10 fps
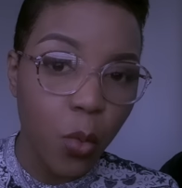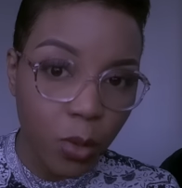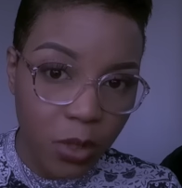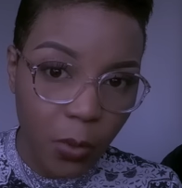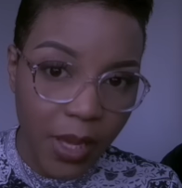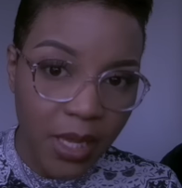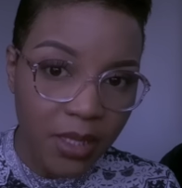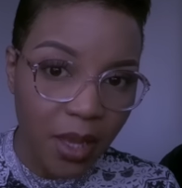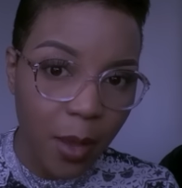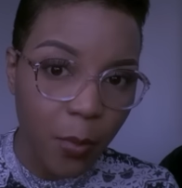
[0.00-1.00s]
Water Weight,
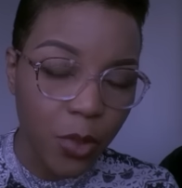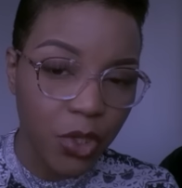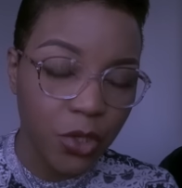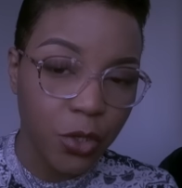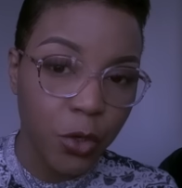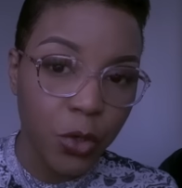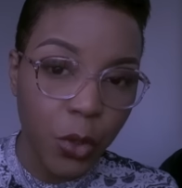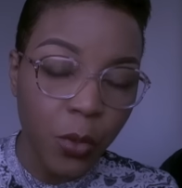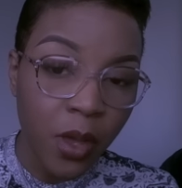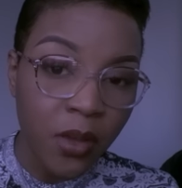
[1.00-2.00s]
which is the
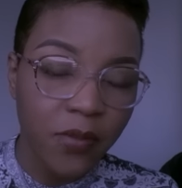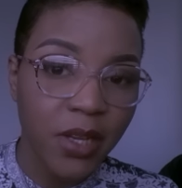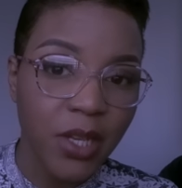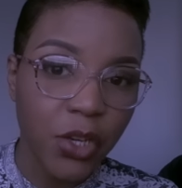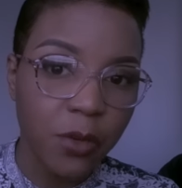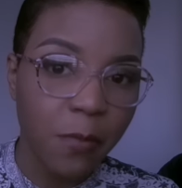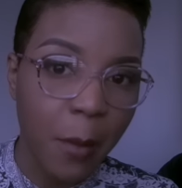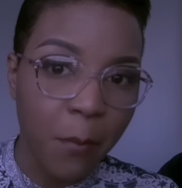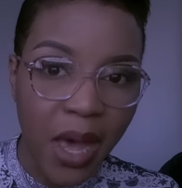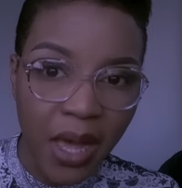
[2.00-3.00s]
new foundation by
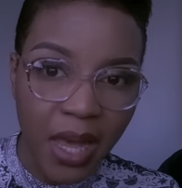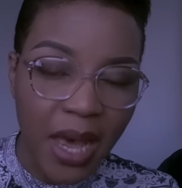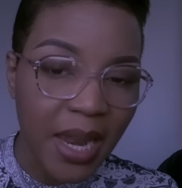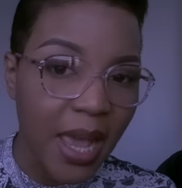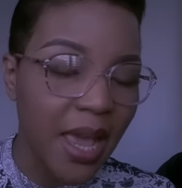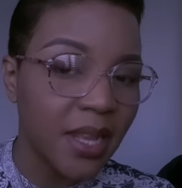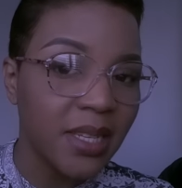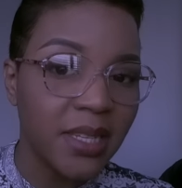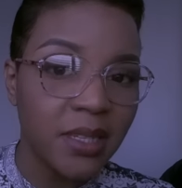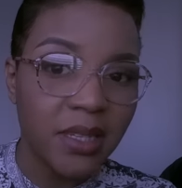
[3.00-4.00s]
MAC, and it
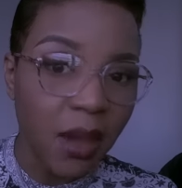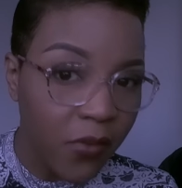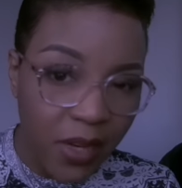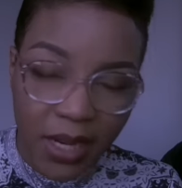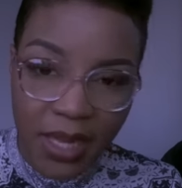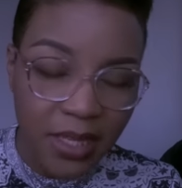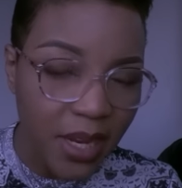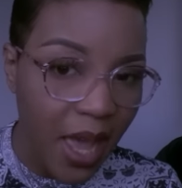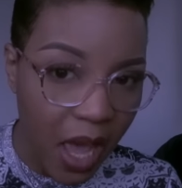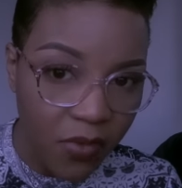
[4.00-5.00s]
definitely isn't a
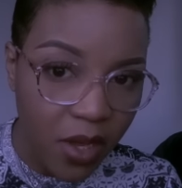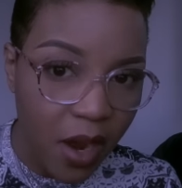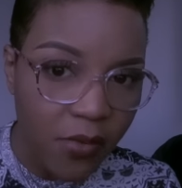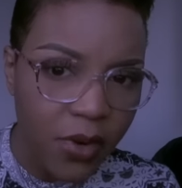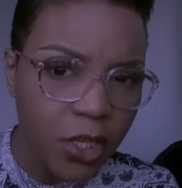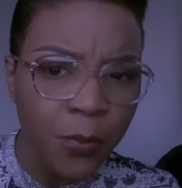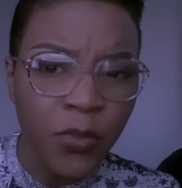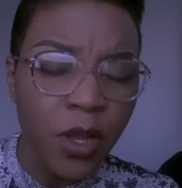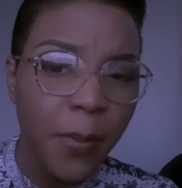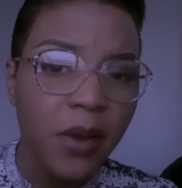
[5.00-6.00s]
heavy coverage,
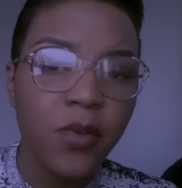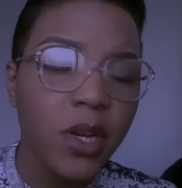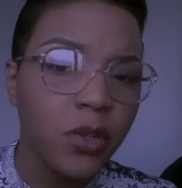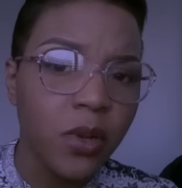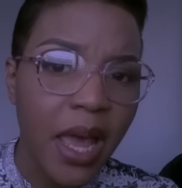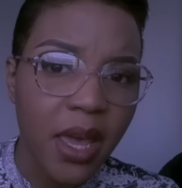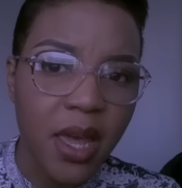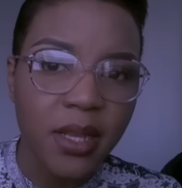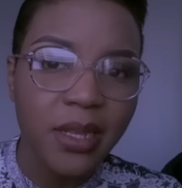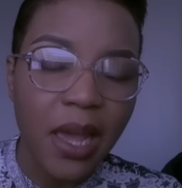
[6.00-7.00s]
but I really do like it.
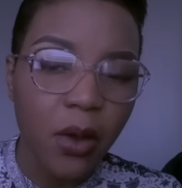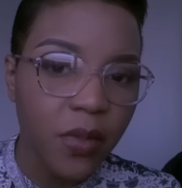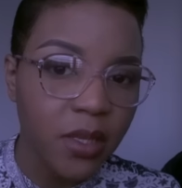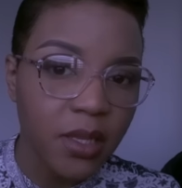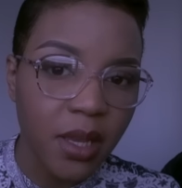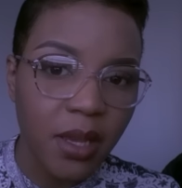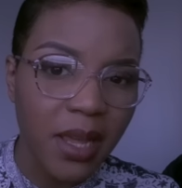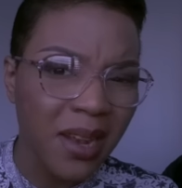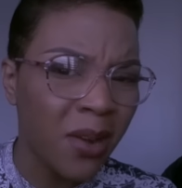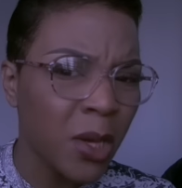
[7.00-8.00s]
It's light on the skin.
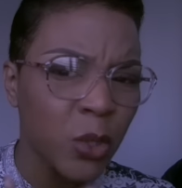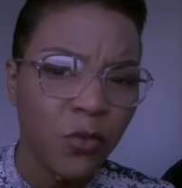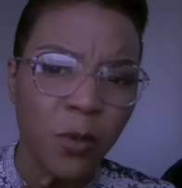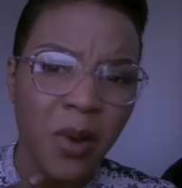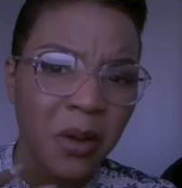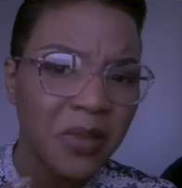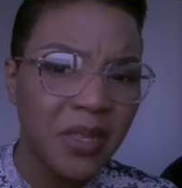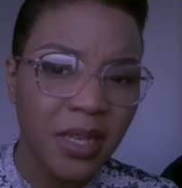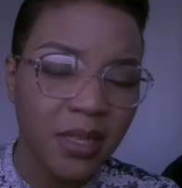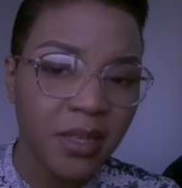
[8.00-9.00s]
It lasts for about
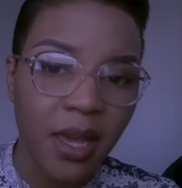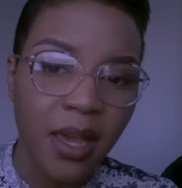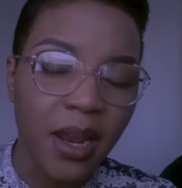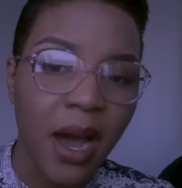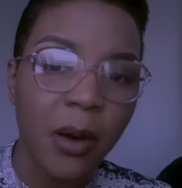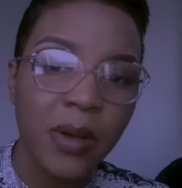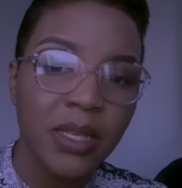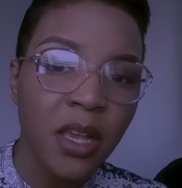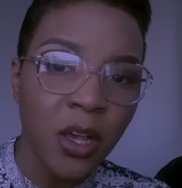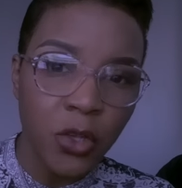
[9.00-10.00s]
6 to 8 hours.
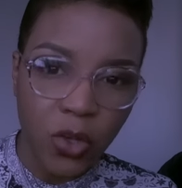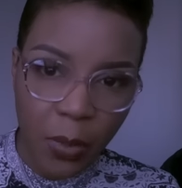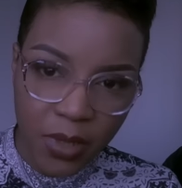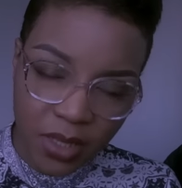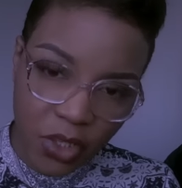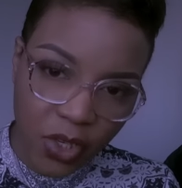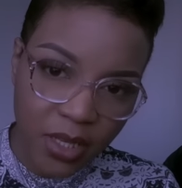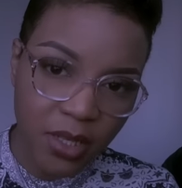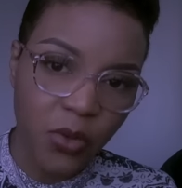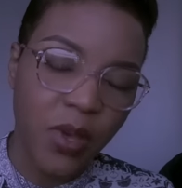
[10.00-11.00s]
So I would
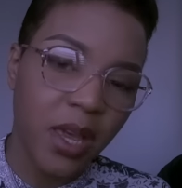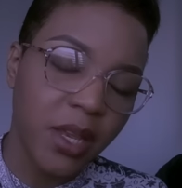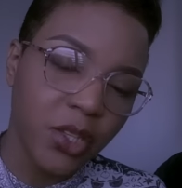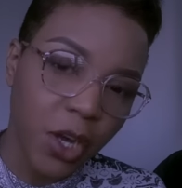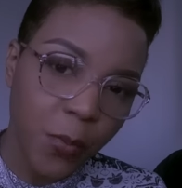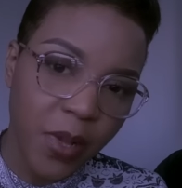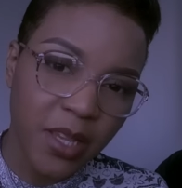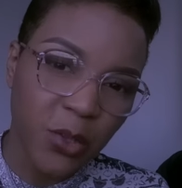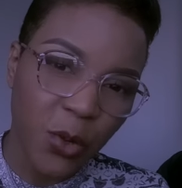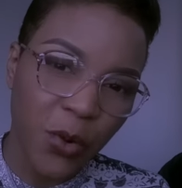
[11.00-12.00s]
suggest that you get a
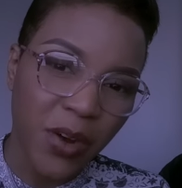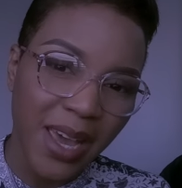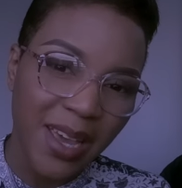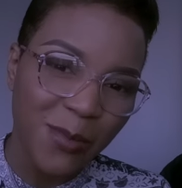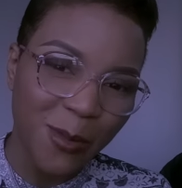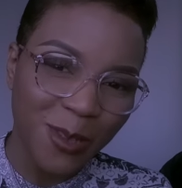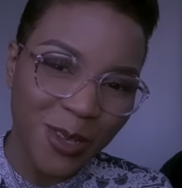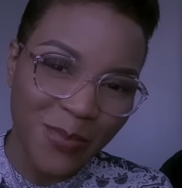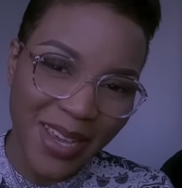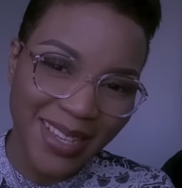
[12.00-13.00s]
gel-based or a
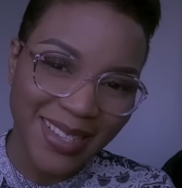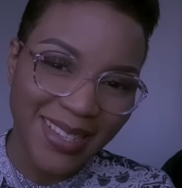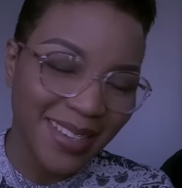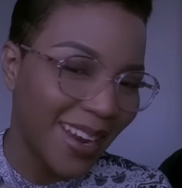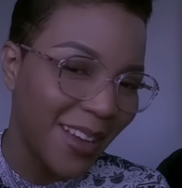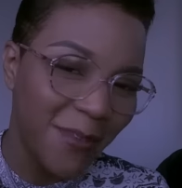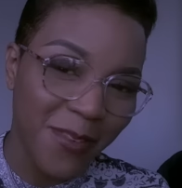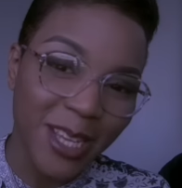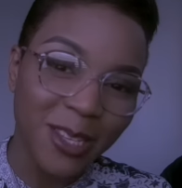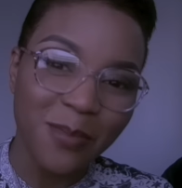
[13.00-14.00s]
water-based, like a
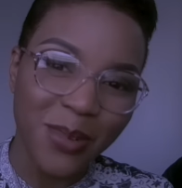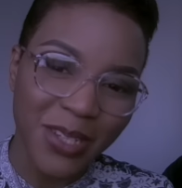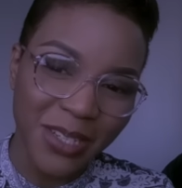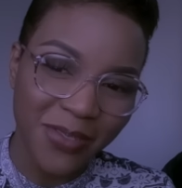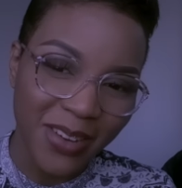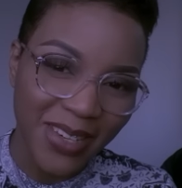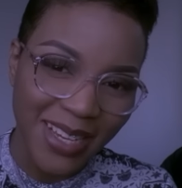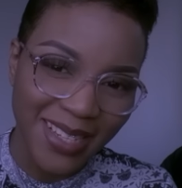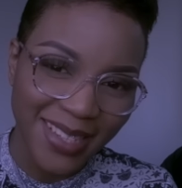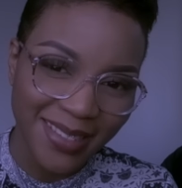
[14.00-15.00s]
face and body
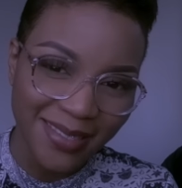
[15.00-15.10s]
foundation.